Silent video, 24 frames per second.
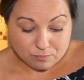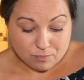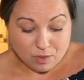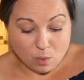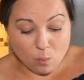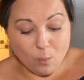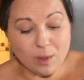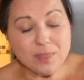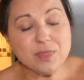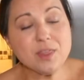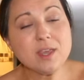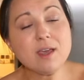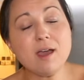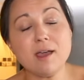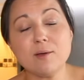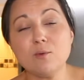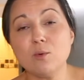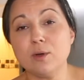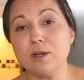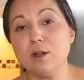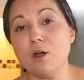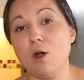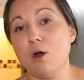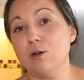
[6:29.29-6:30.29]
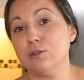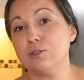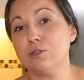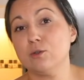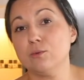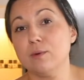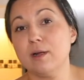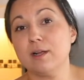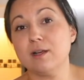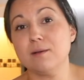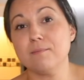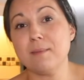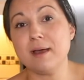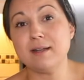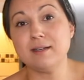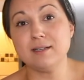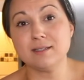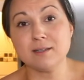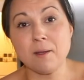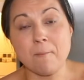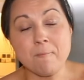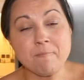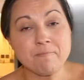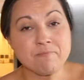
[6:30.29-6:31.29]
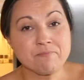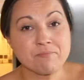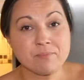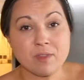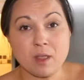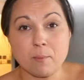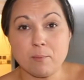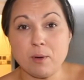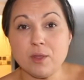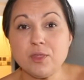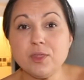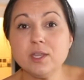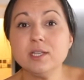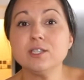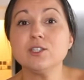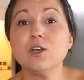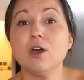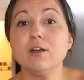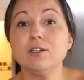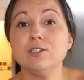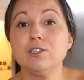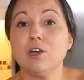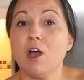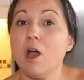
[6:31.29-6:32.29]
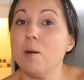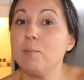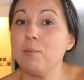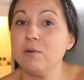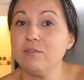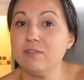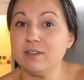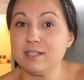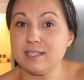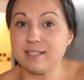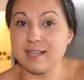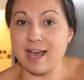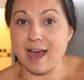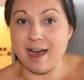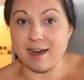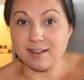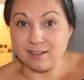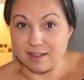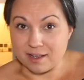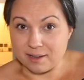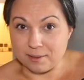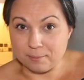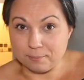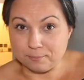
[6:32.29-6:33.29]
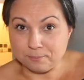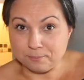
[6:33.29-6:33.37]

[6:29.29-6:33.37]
One thing I would also recommend is put this on top of a salad.